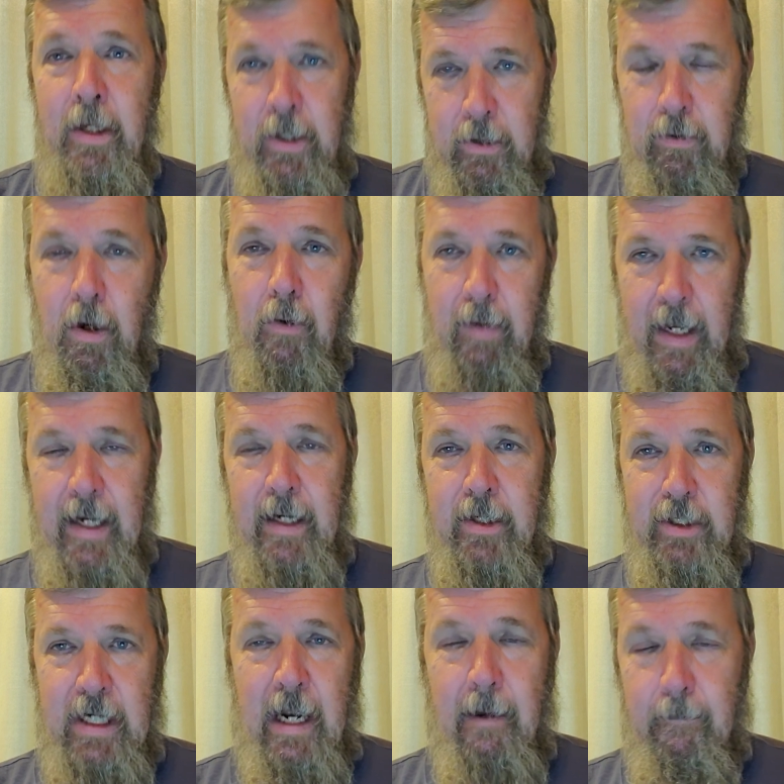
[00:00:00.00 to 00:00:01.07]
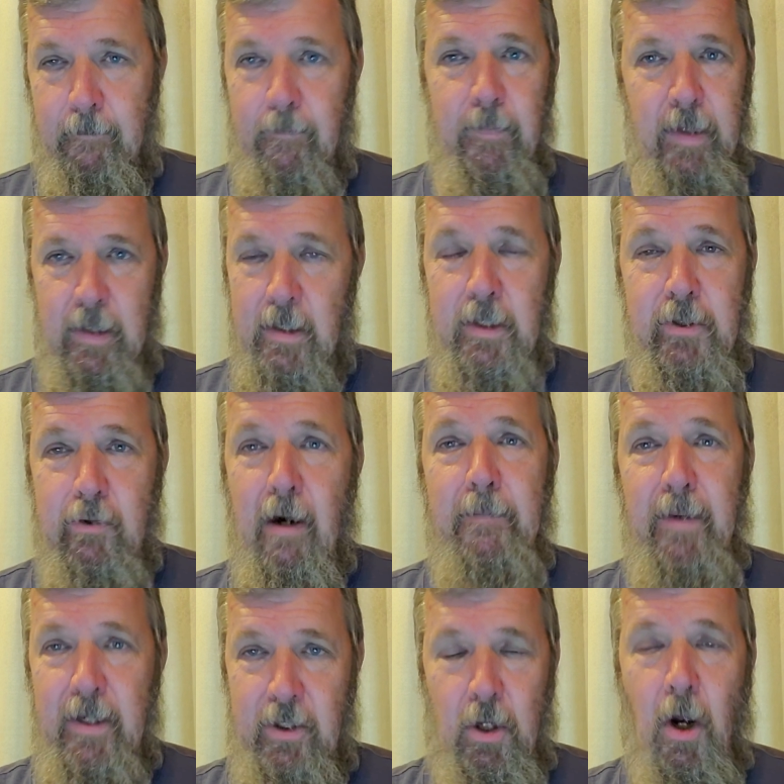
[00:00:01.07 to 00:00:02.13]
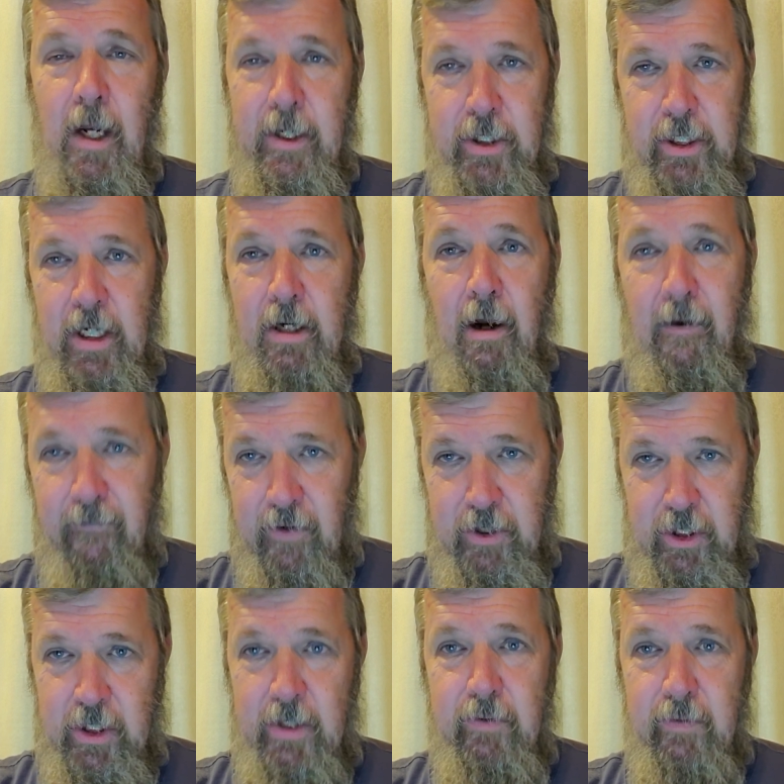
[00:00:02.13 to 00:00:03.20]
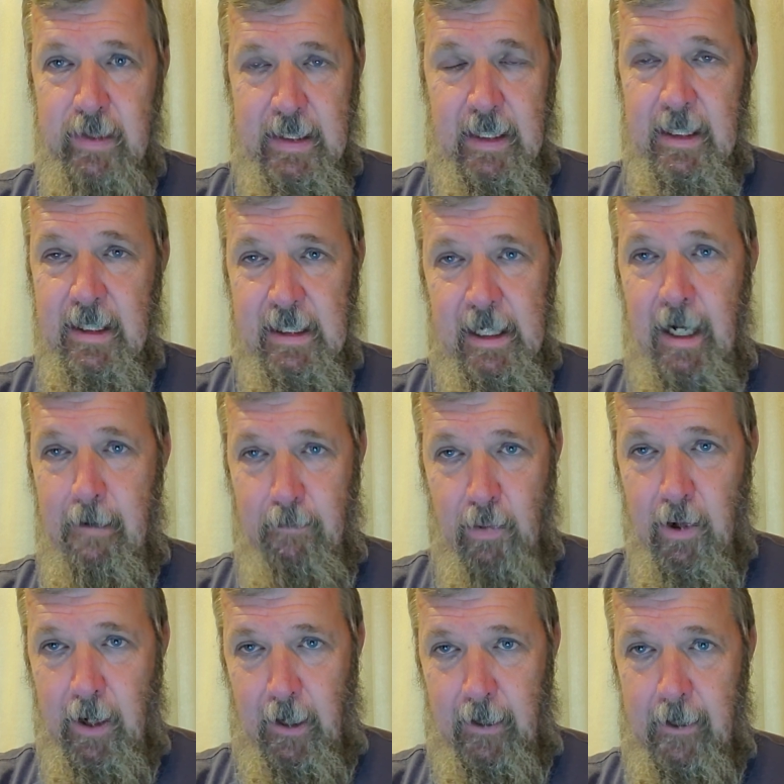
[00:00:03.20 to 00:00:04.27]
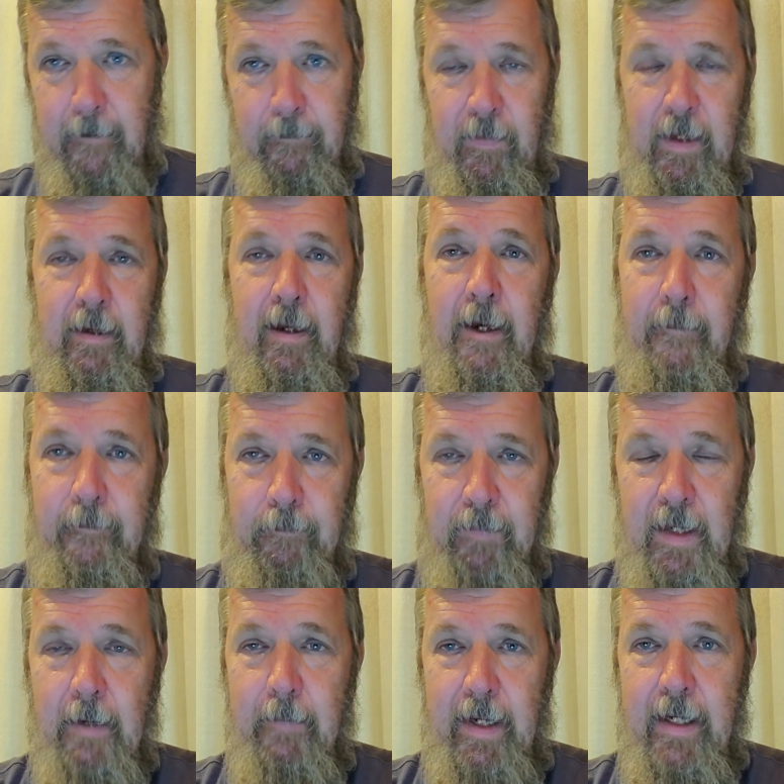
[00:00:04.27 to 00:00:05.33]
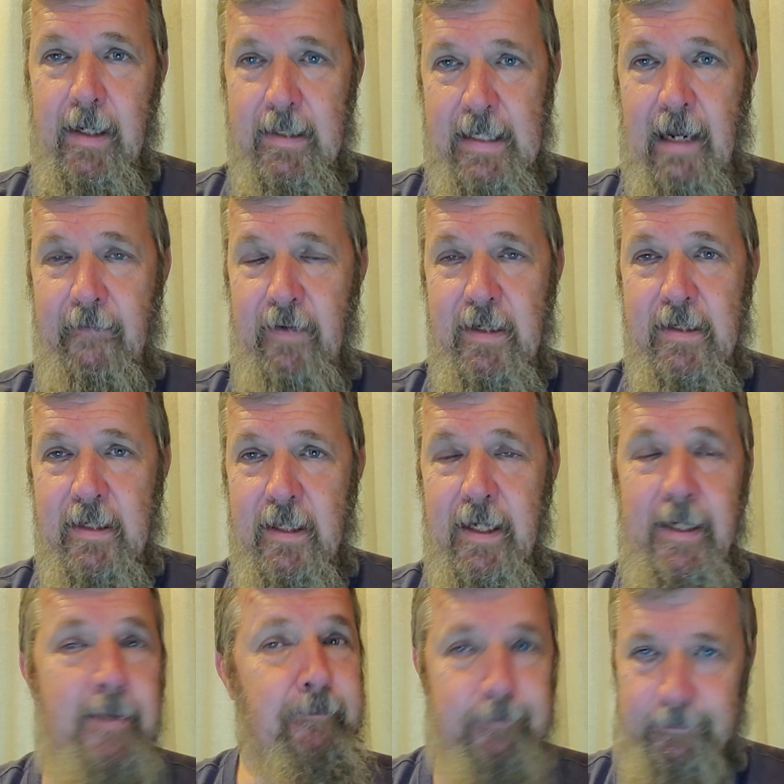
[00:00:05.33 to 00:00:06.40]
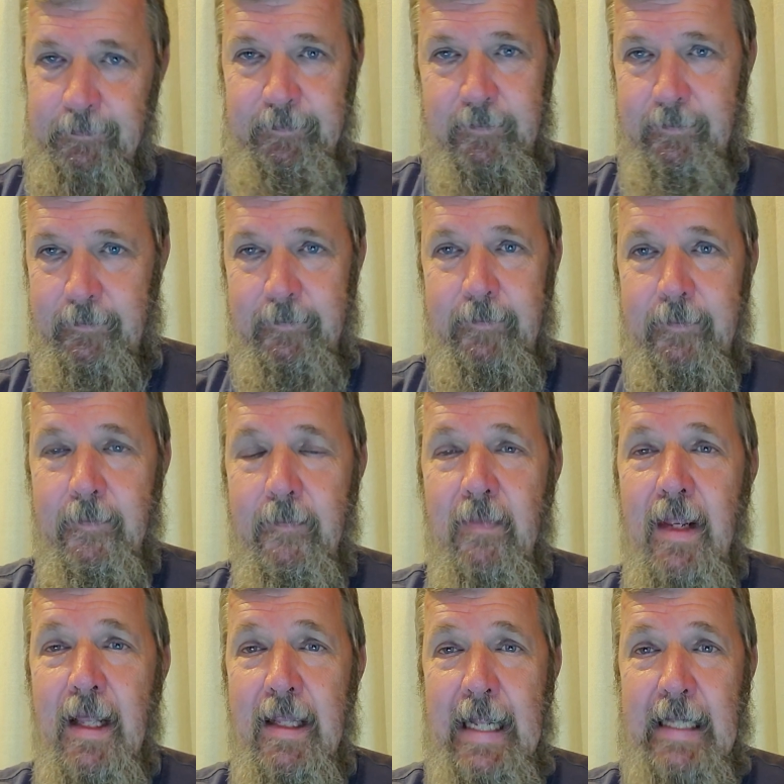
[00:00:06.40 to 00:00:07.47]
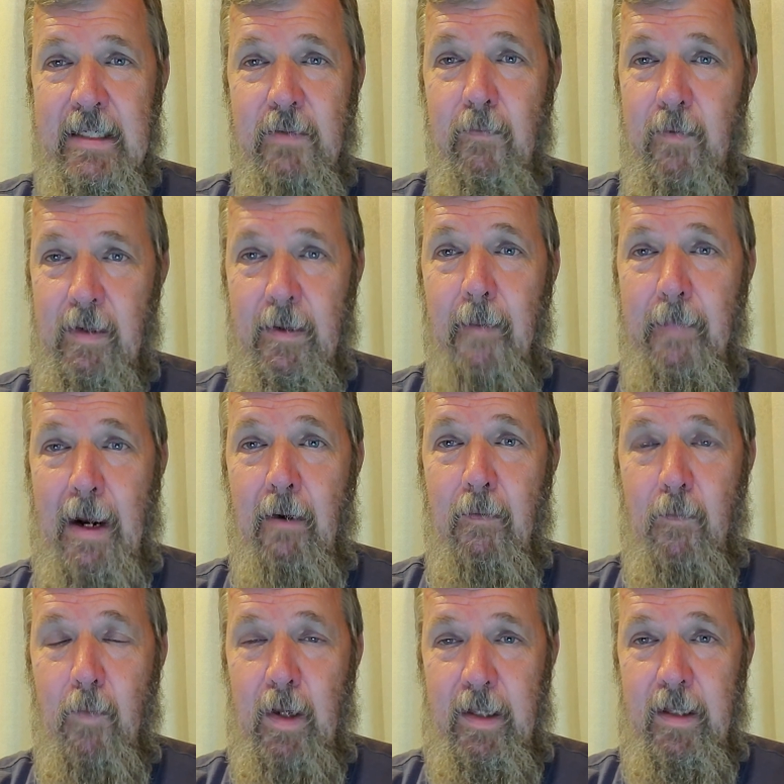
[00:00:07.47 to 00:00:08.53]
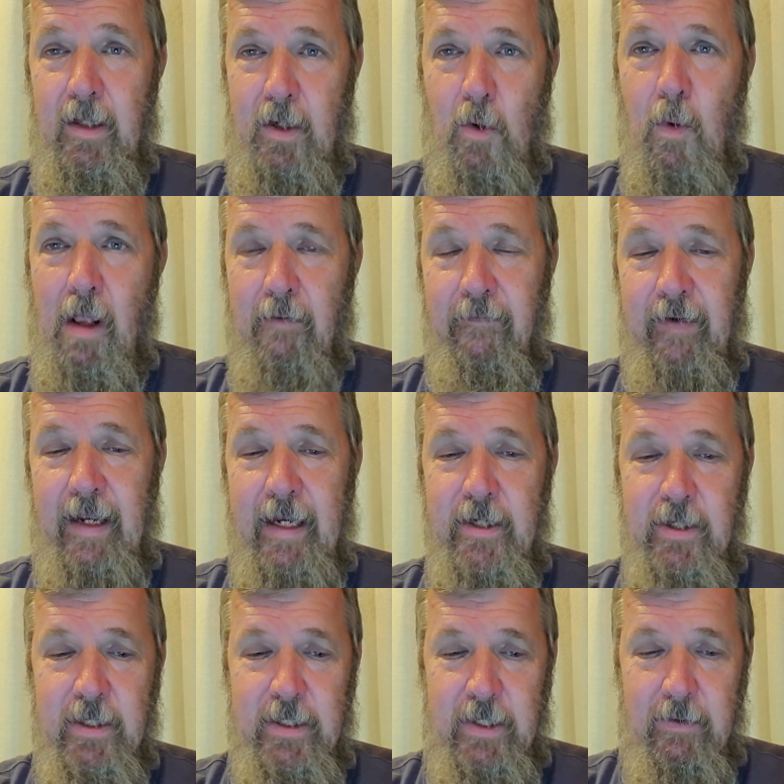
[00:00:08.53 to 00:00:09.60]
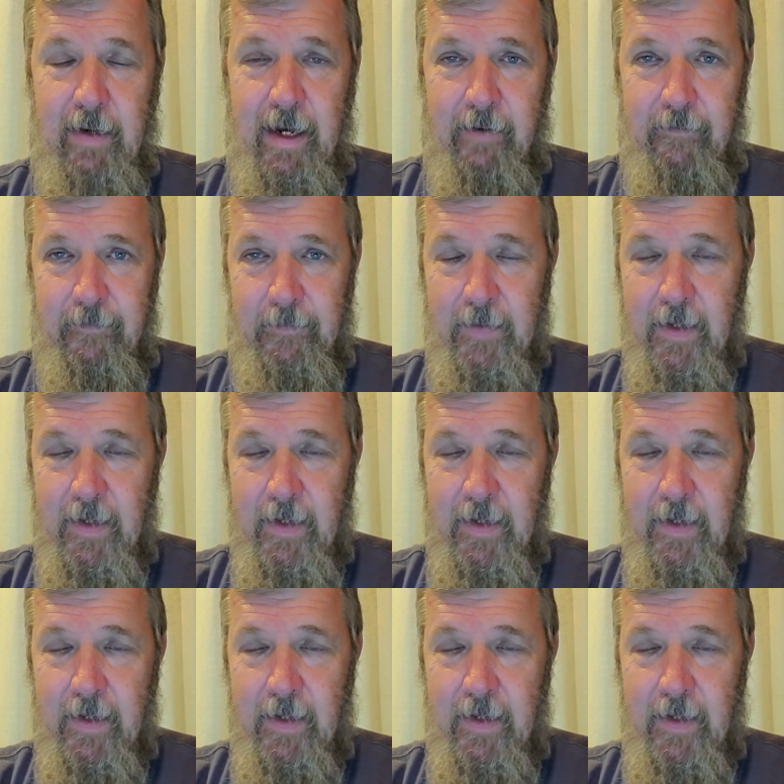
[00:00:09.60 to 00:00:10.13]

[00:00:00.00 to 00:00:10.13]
you go get a job scraping dog shit off of shoes at the state park, okay? Because obviously that's about what qualifications you have.